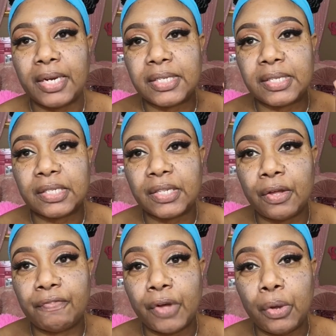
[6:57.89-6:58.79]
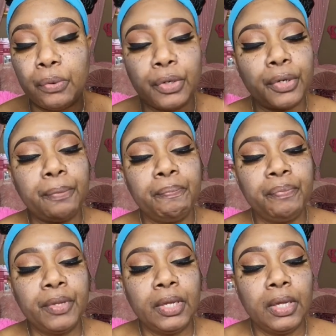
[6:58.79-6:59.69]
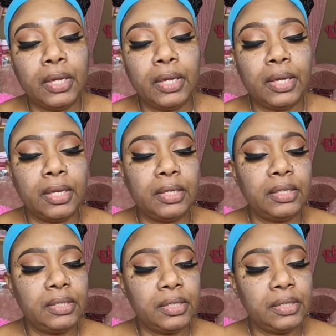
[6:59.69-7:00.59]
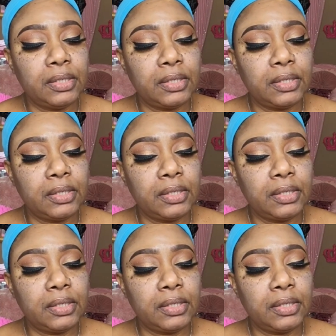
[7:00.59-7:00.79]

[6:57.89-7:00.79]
It's the Soft Ochre. Is this?